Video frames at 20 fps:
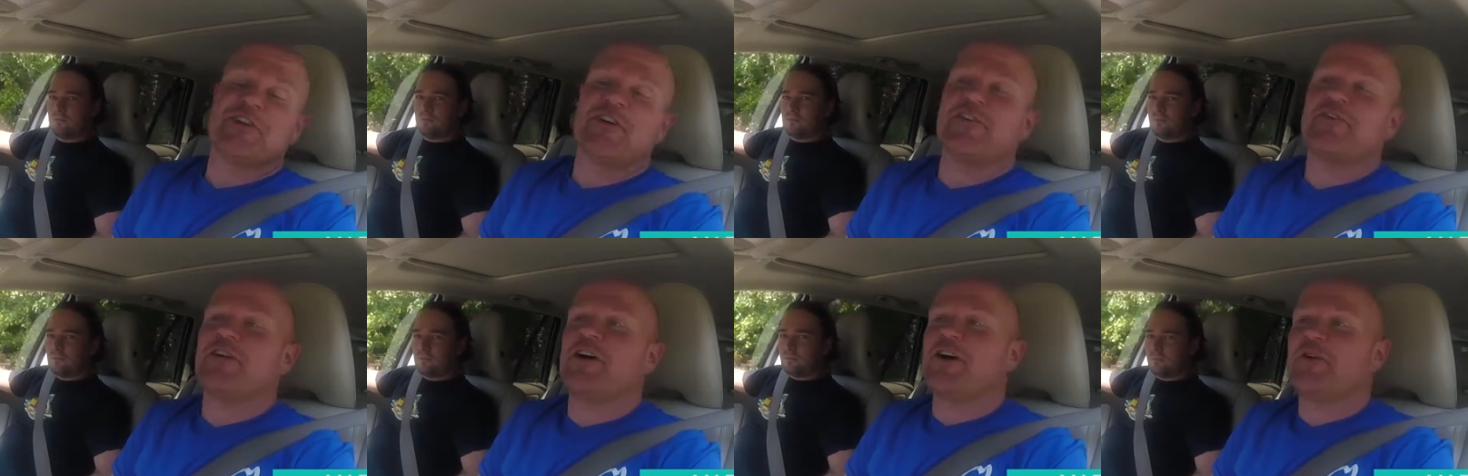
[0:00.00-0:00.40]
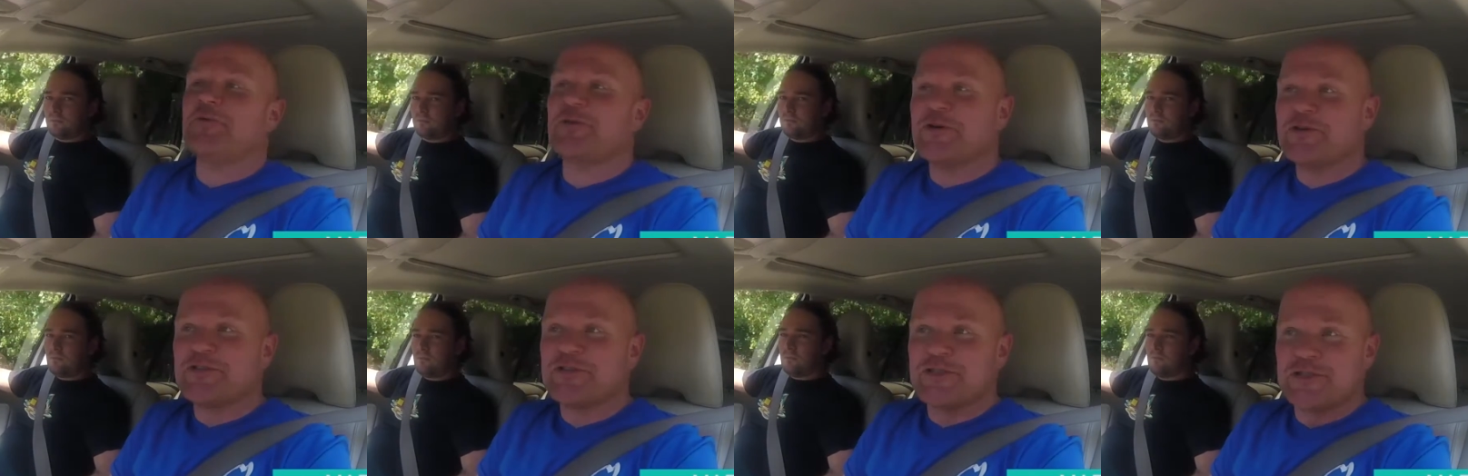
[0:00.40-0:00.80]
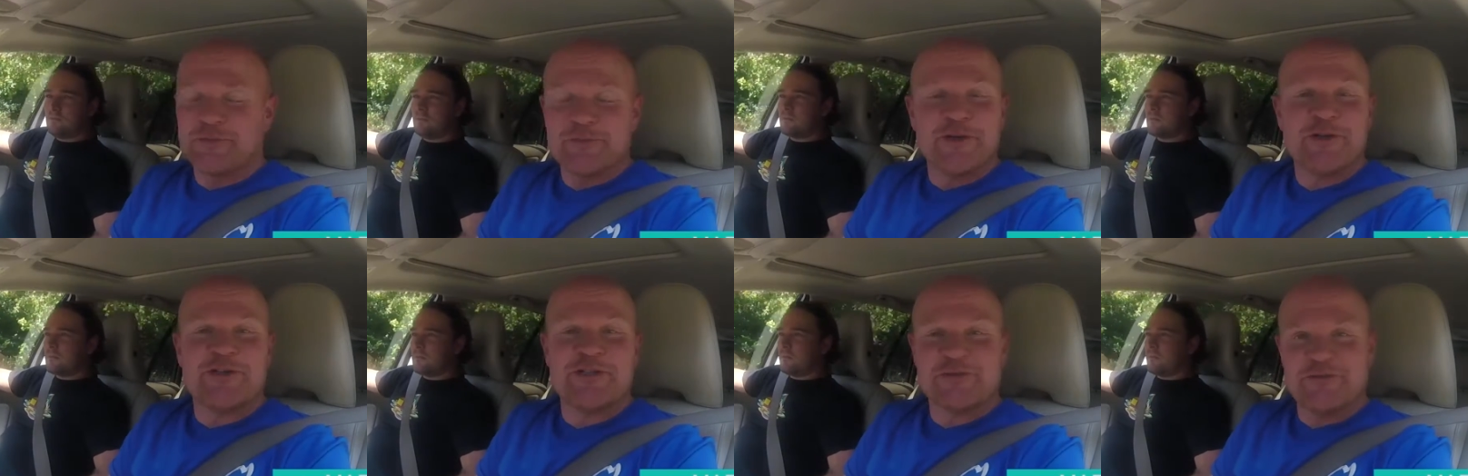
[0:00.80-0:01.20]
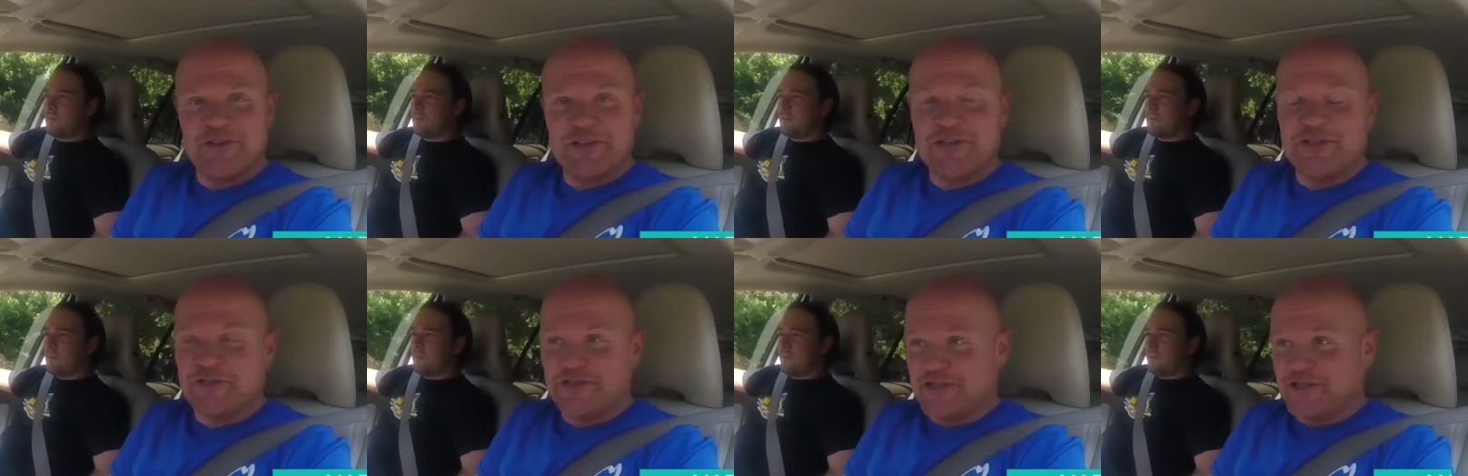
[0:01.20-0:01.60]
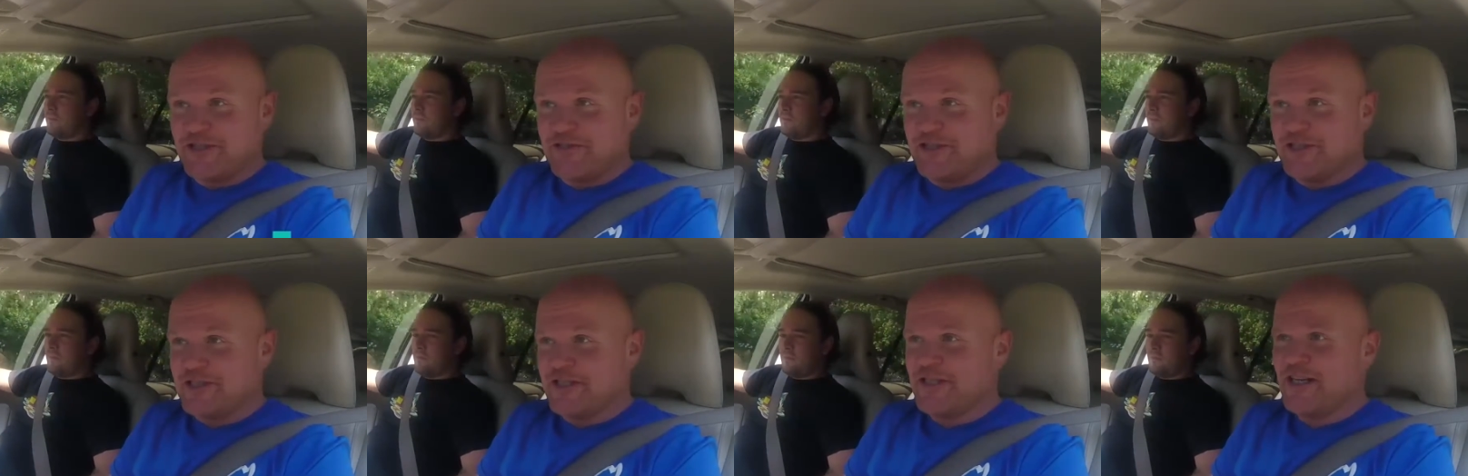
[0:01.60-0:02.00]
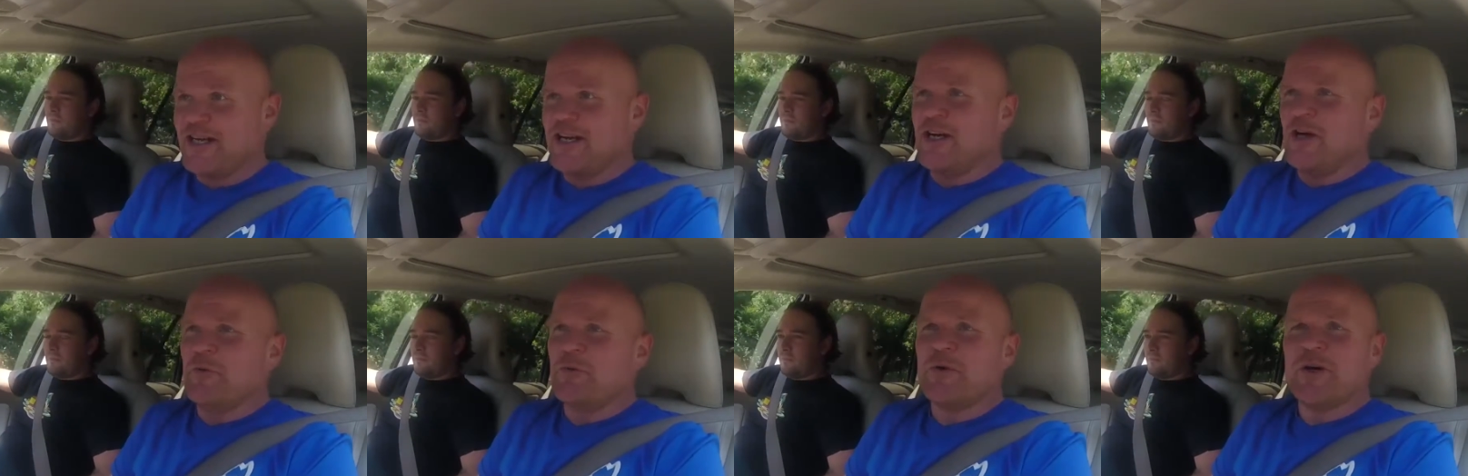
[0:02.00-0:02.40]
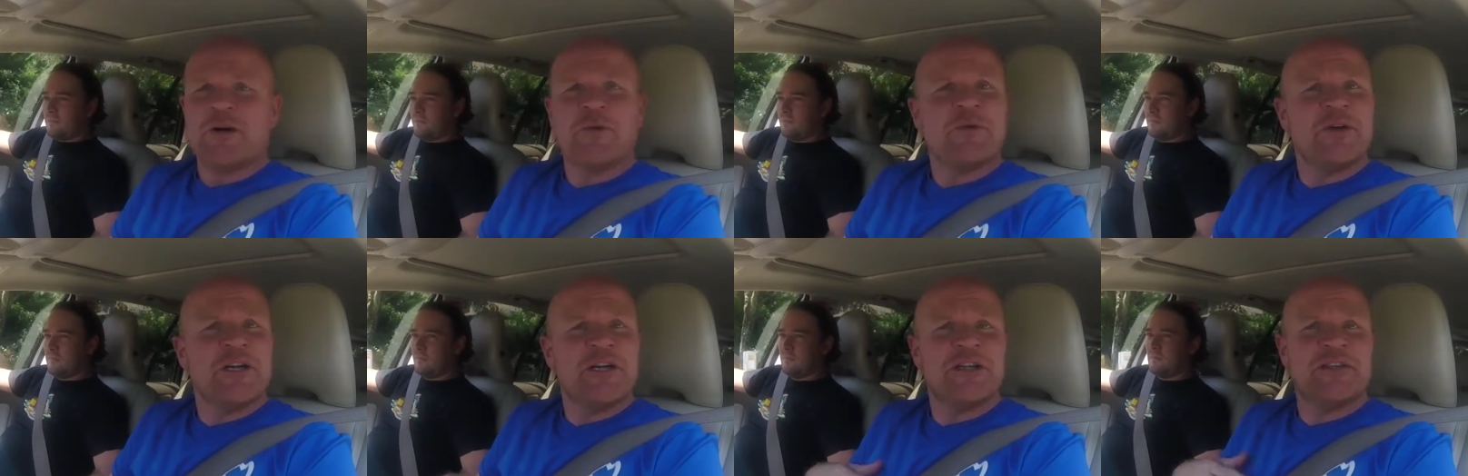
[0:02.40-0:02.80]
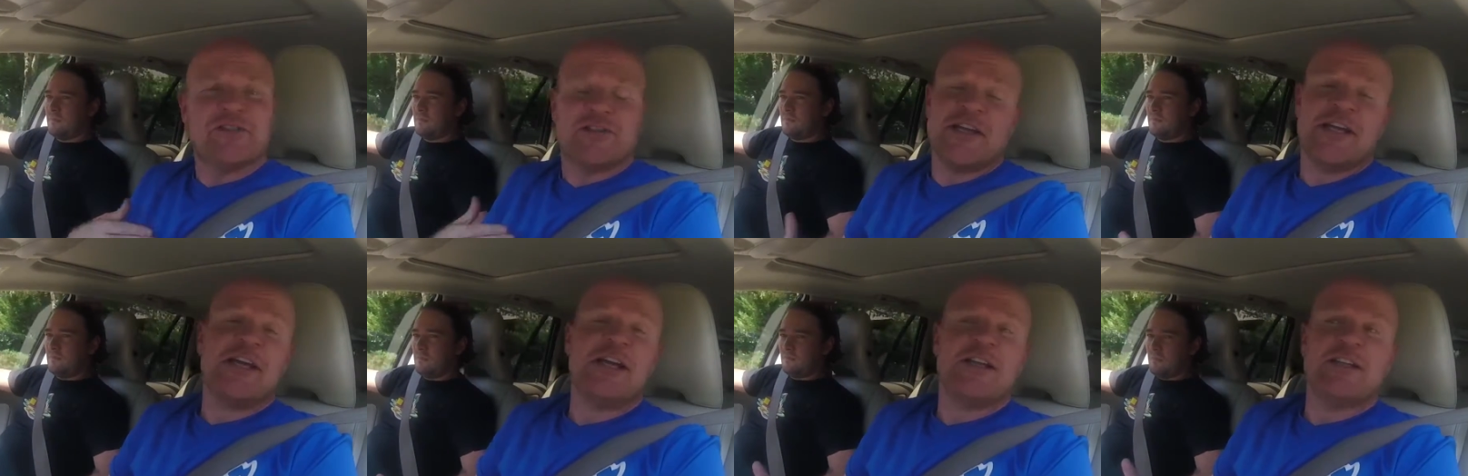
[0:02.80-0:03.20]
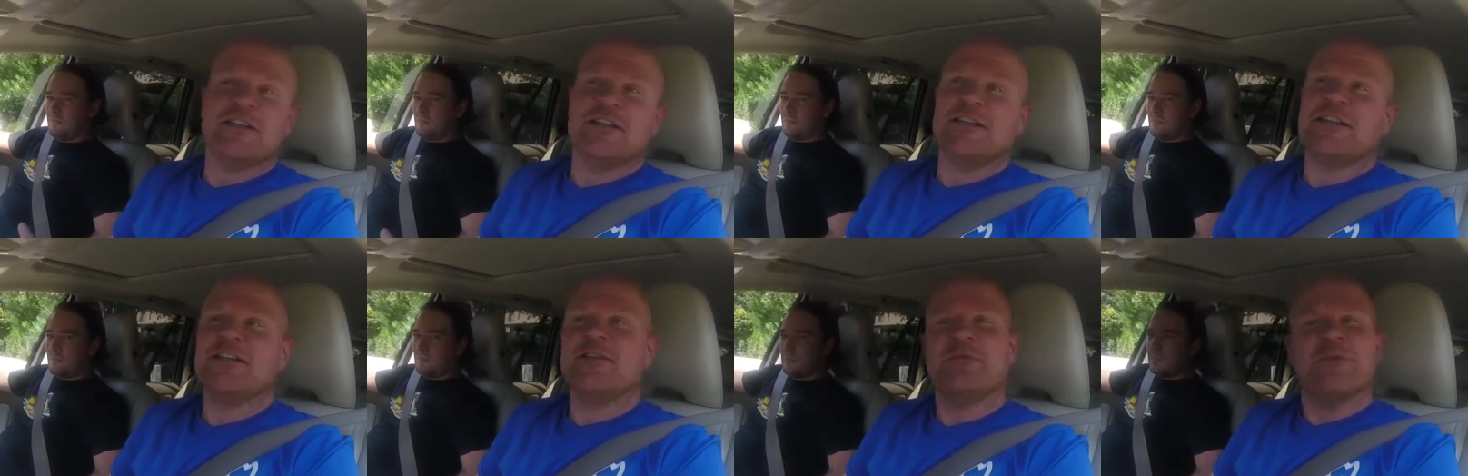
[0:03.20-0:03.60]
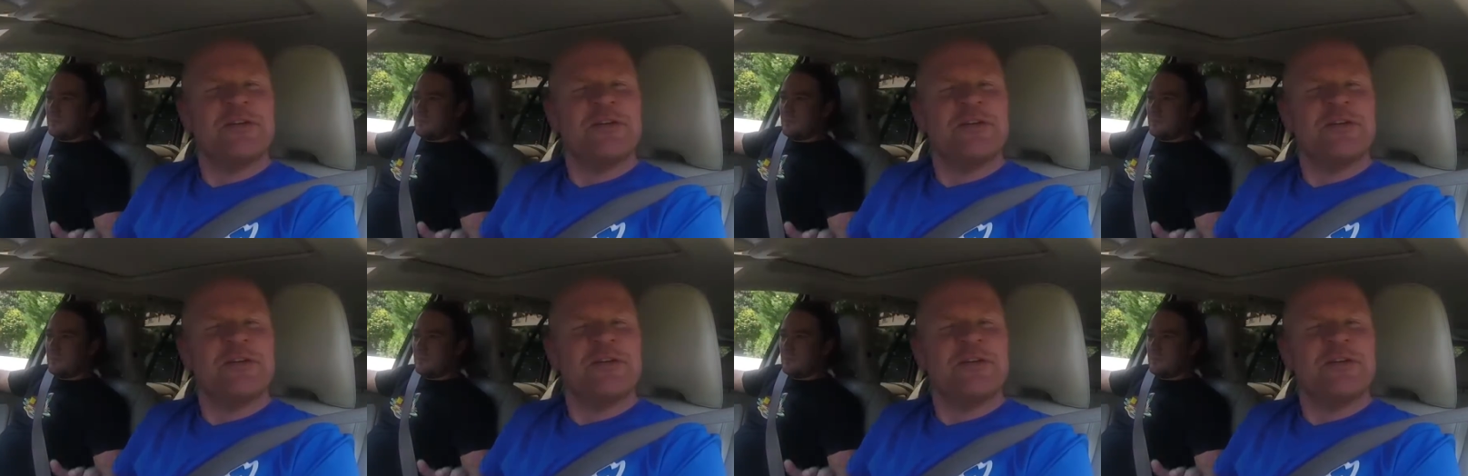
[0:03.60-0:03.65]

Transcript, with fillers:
Speaker 1: of our Road to Symposium video series, where we today are a little